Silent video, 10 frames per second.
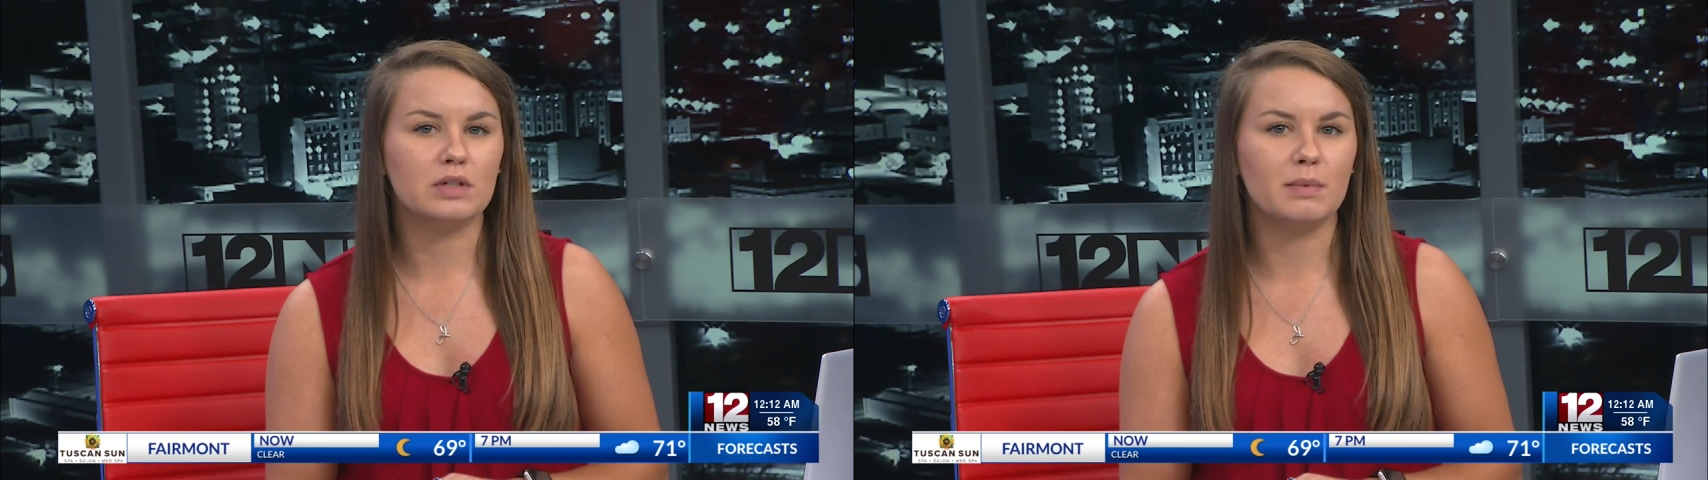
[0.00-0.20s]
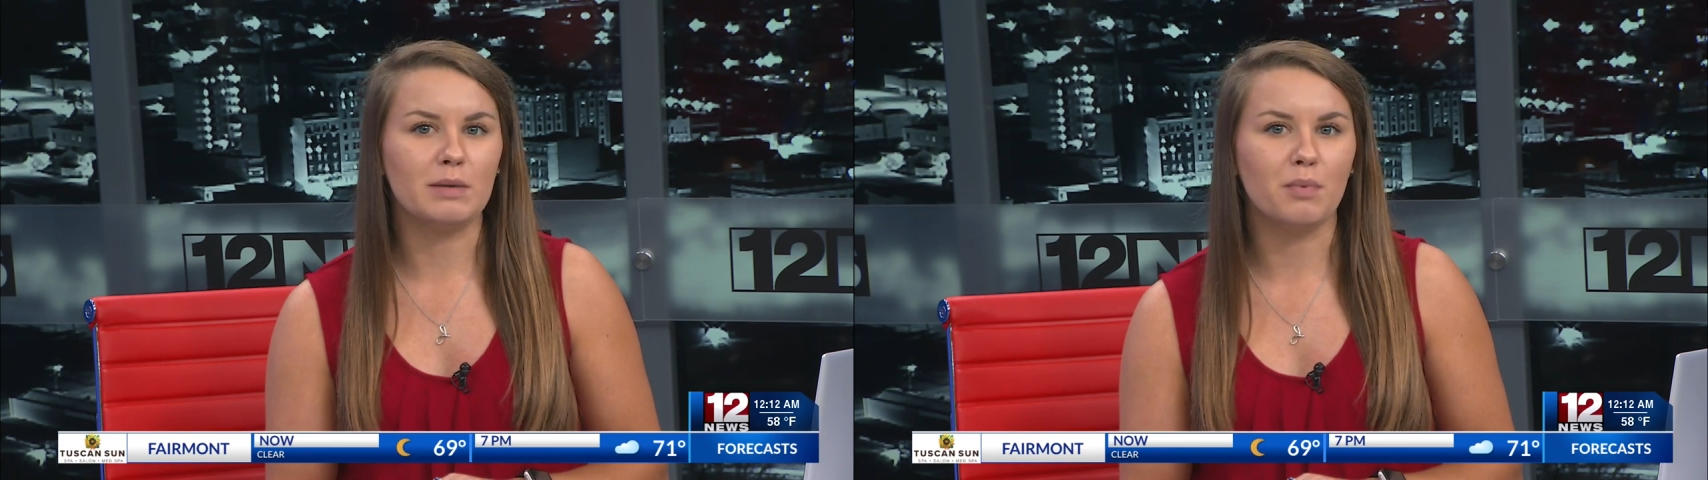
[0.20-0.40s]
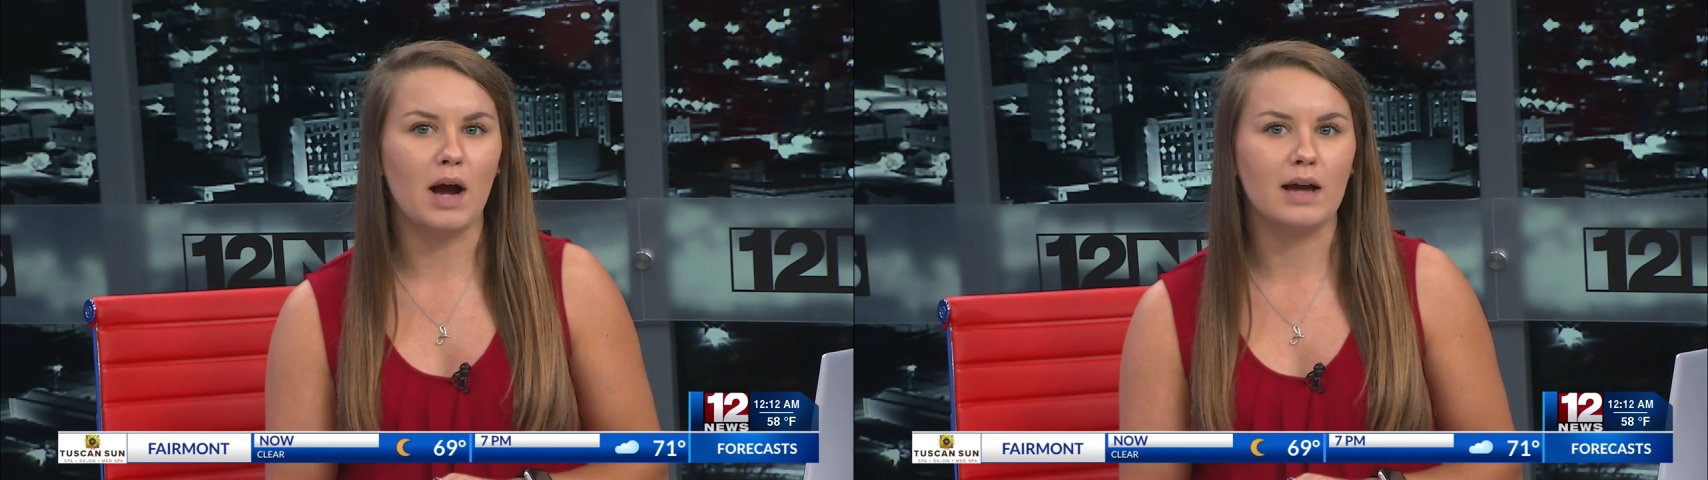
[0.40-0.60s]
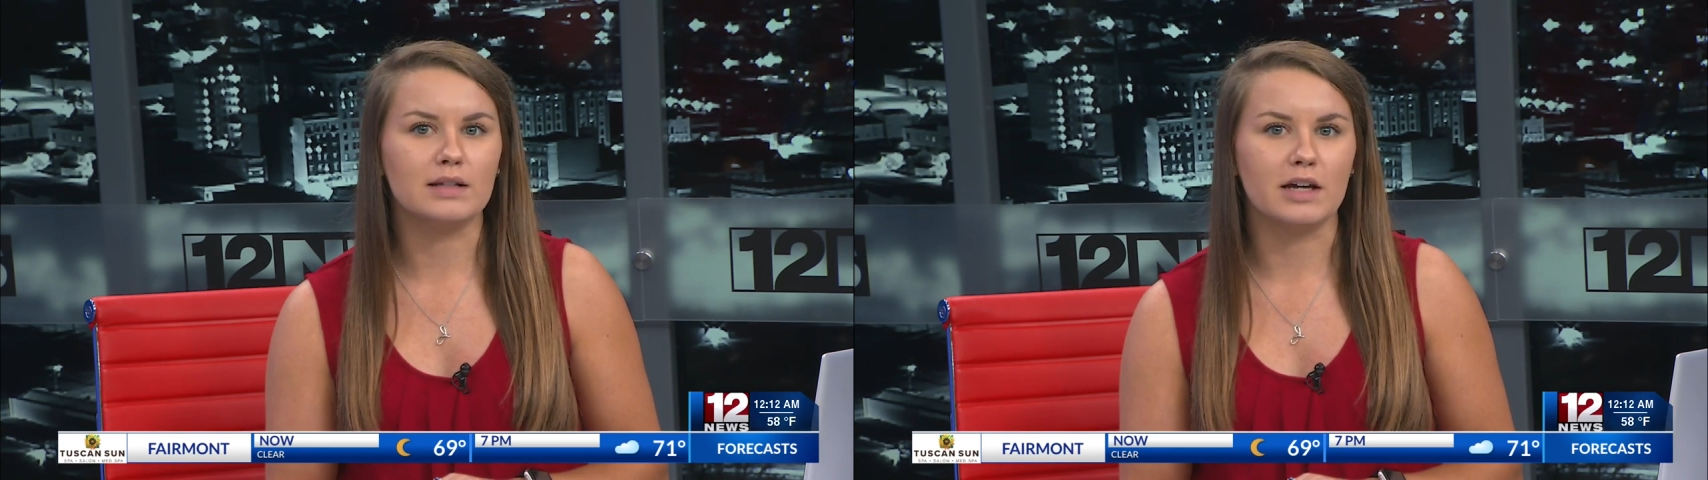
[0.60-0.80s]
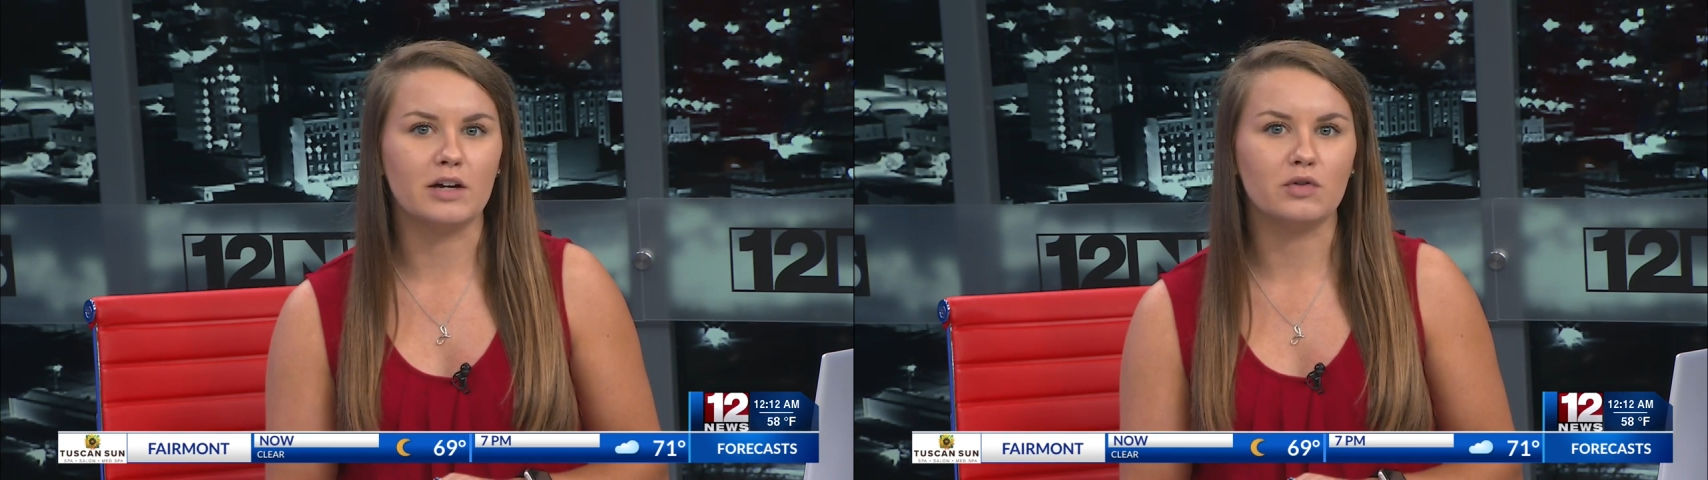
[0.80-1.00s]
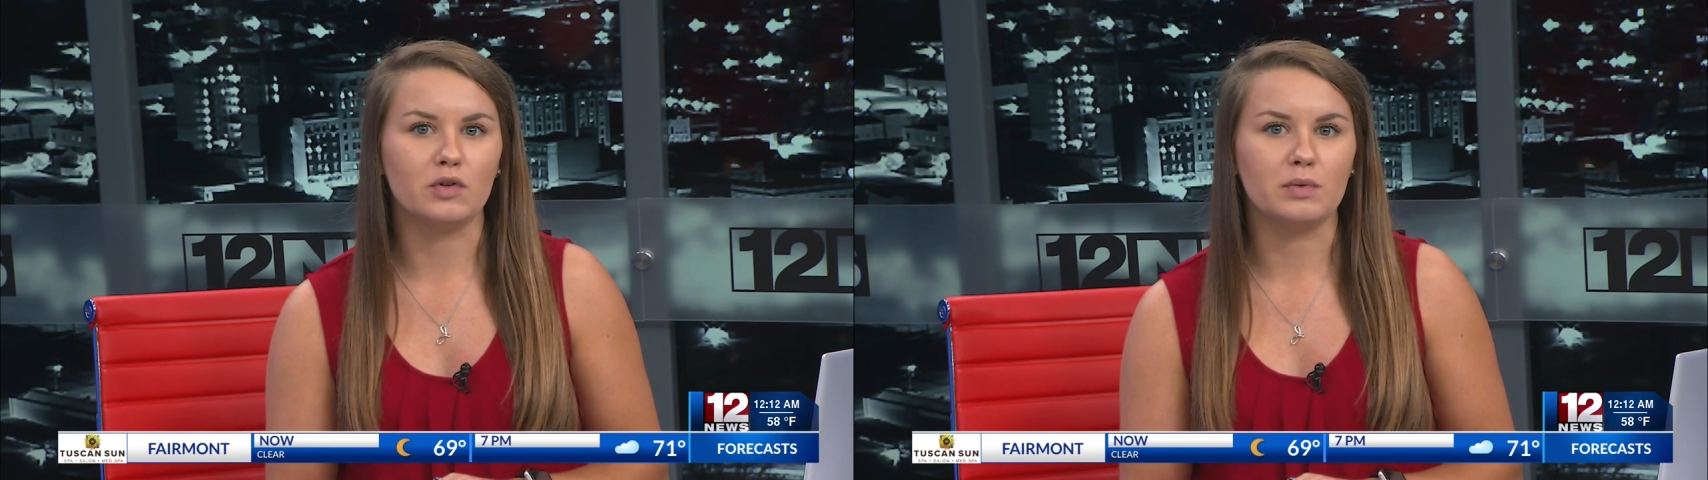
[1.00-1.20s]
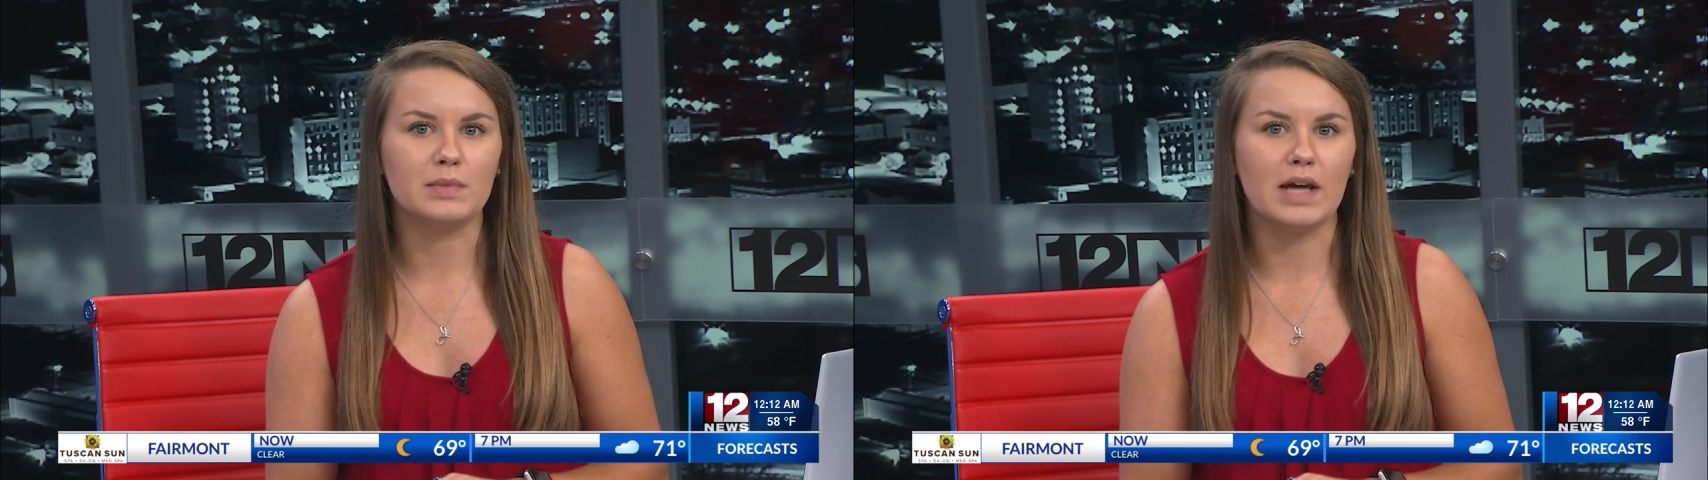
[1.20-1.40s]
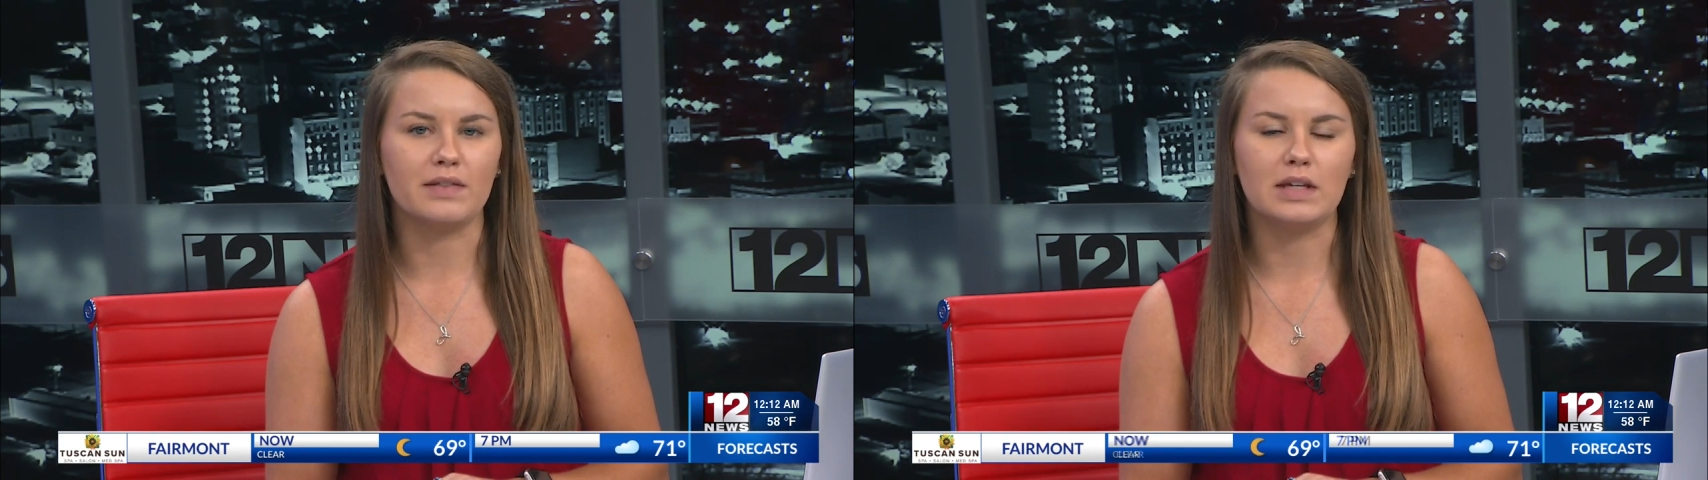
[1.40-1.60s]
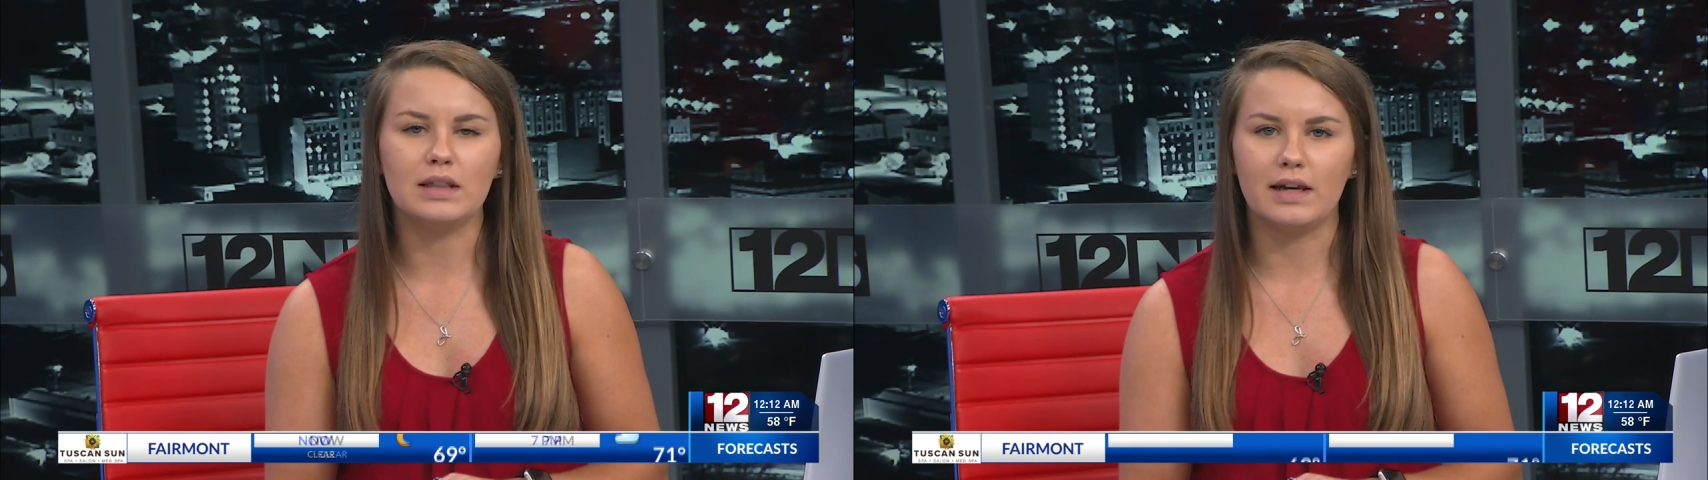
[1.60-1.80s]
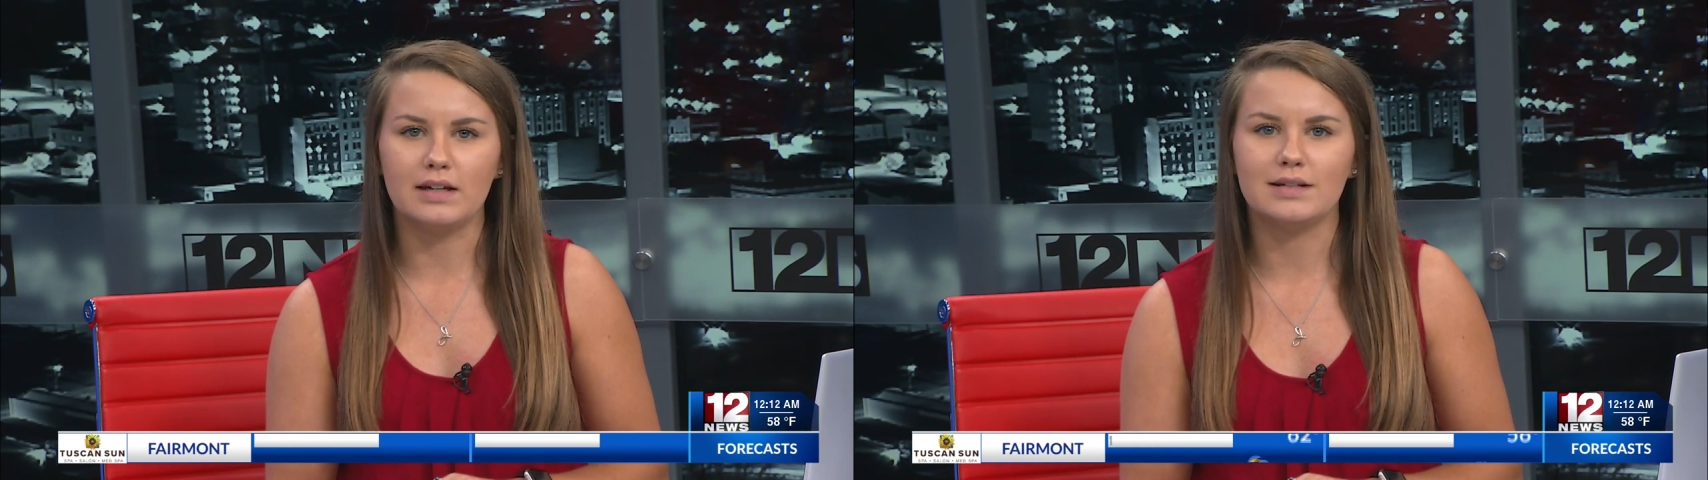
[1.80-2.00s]
to be brides and grooms at the
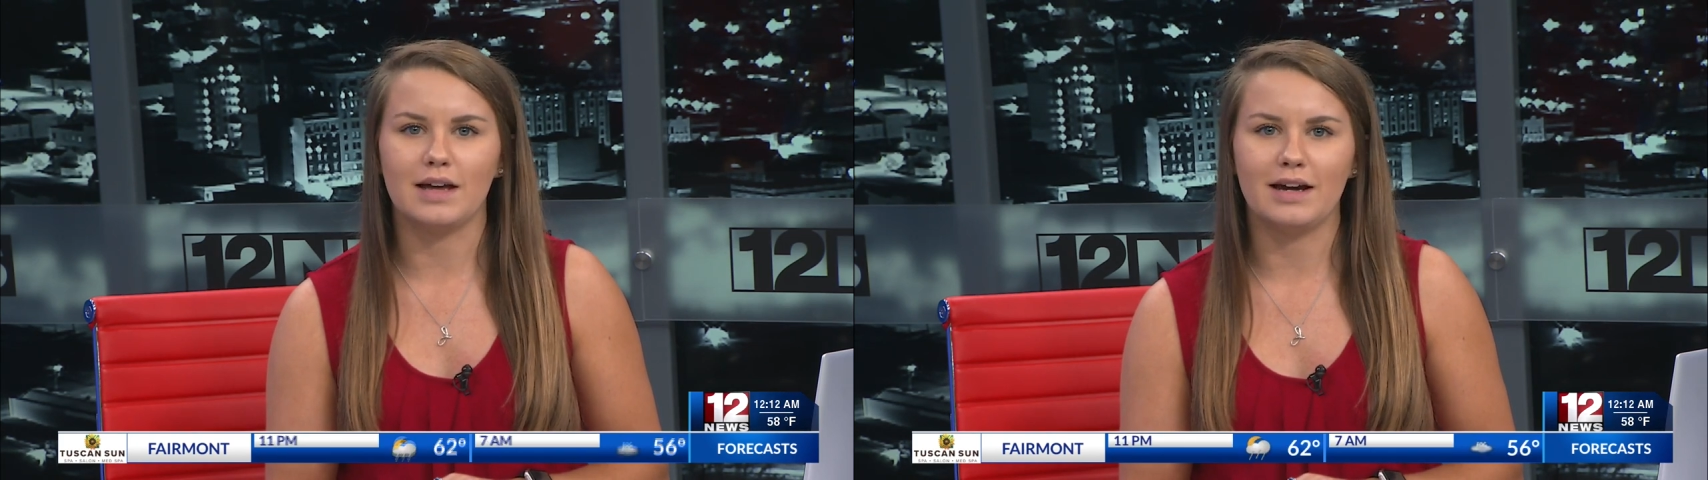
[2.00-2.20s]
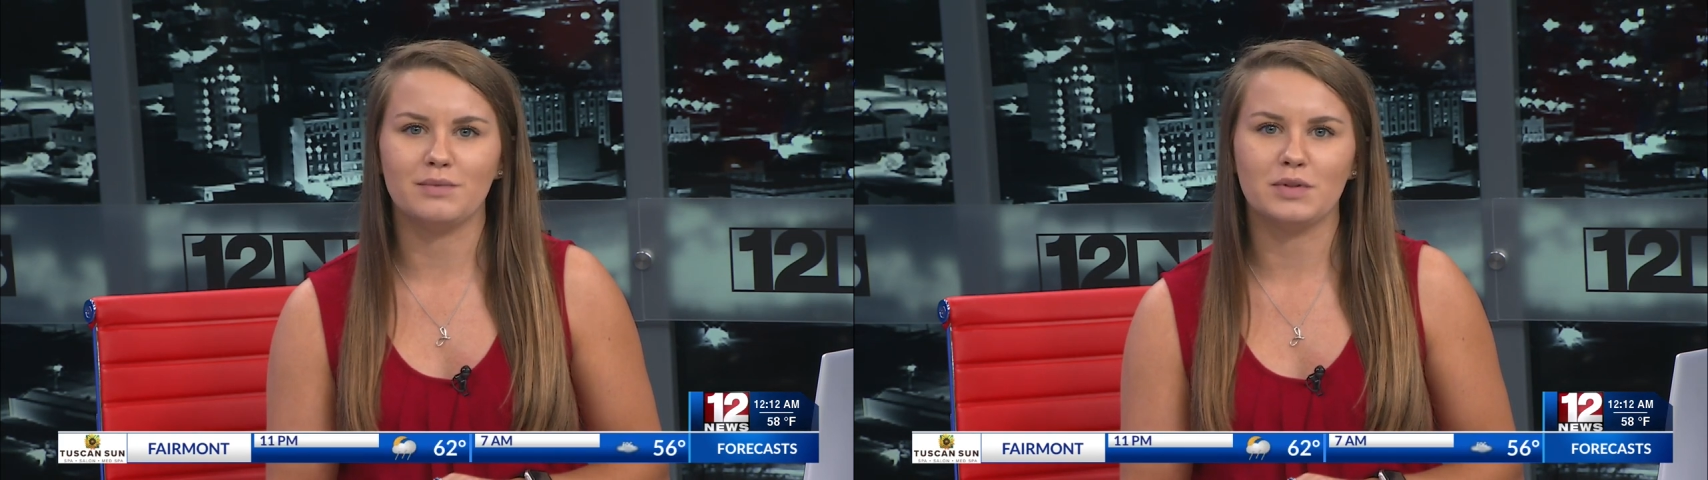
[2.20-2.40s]
Lakeside